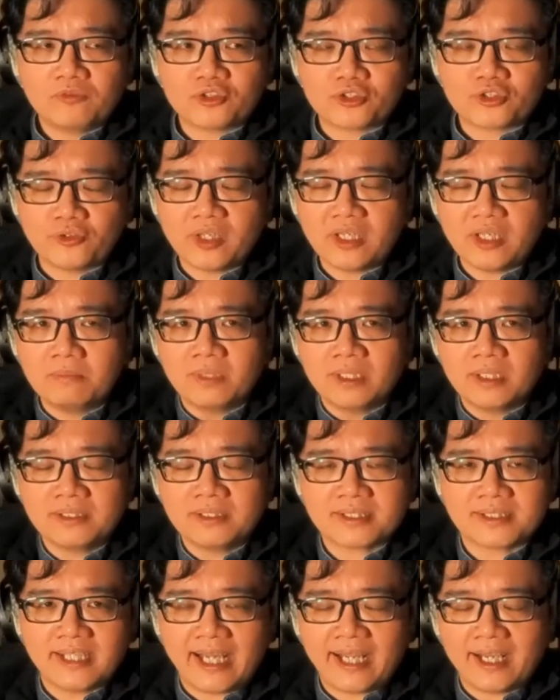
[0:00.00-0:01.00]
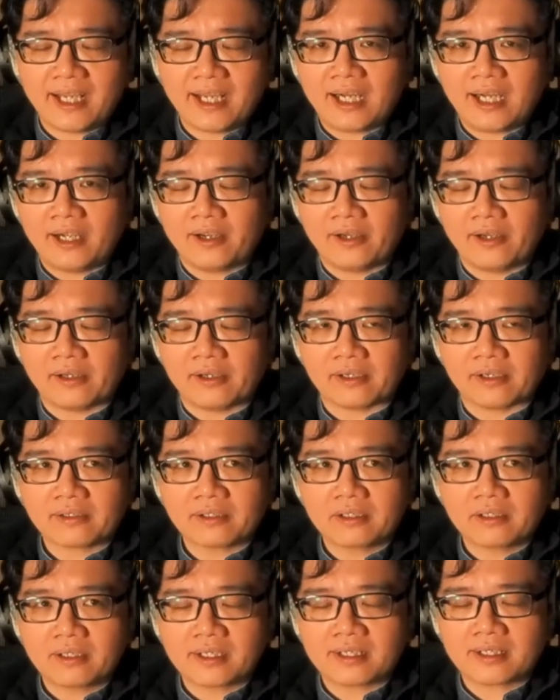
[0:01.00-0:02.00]
treatments that are
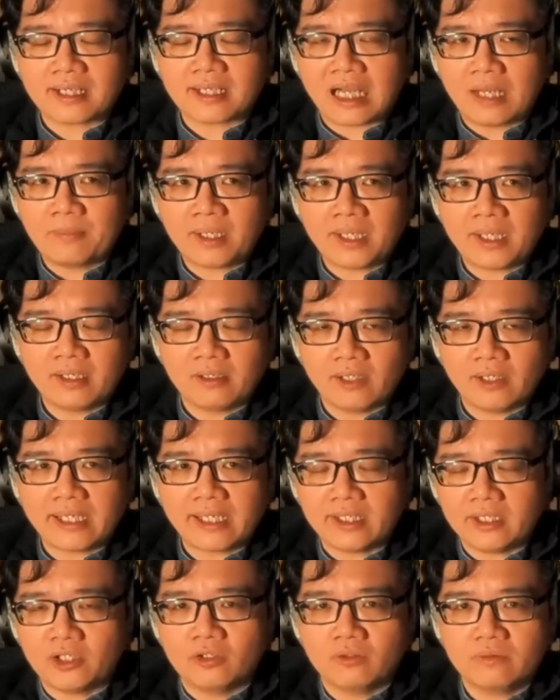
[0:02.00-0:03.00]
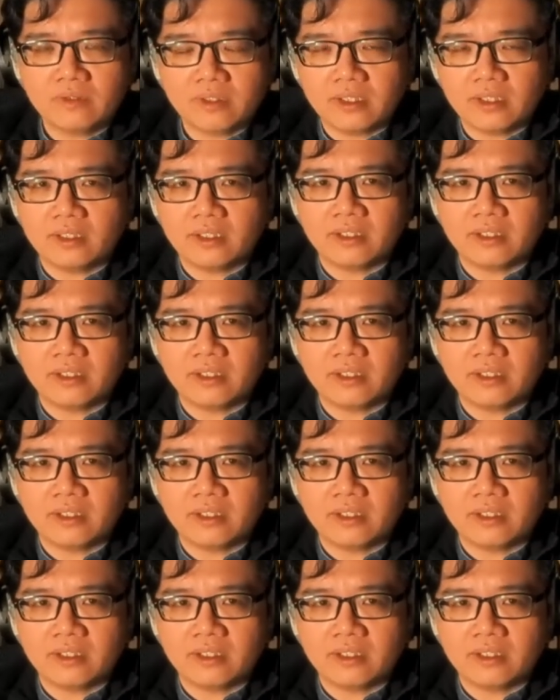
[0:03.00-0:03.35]
coming like you know